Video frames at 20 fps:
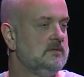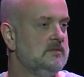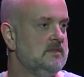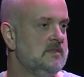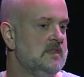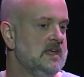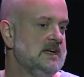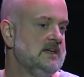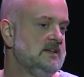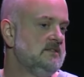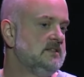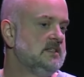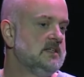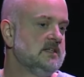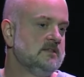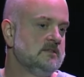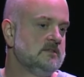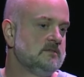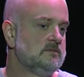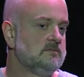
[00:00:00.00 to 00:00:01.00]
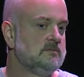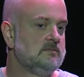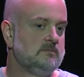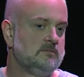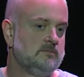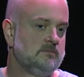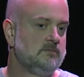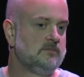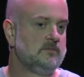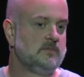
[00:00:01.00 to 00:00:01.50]
they didn't
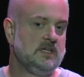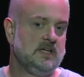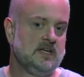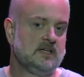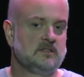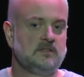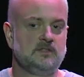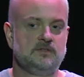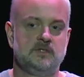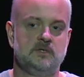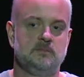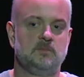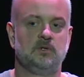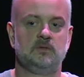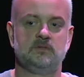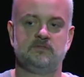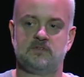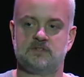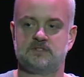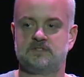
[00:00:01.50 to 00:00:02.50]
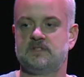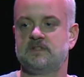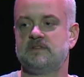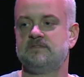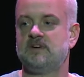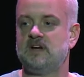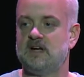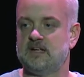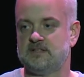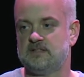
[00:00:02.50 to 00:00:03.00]
include the bold version of the
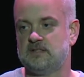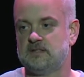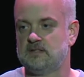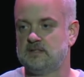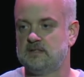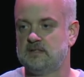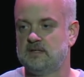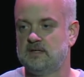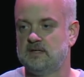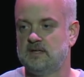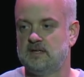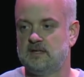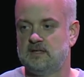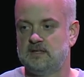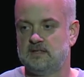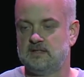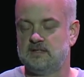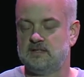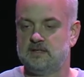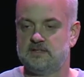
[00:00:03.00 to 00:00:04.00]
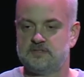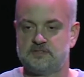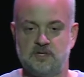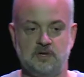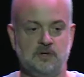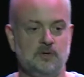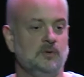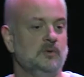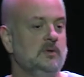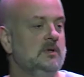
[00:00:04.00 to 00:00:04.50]
font.
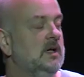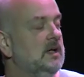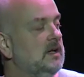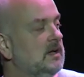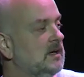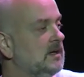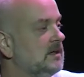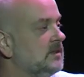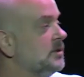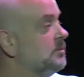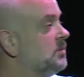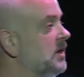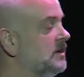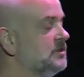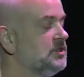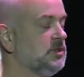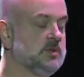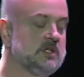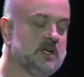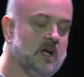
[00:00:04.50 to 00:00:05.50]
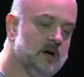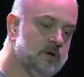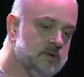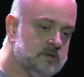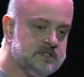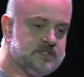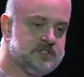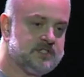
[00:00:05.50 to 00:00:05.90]
So the browser would go and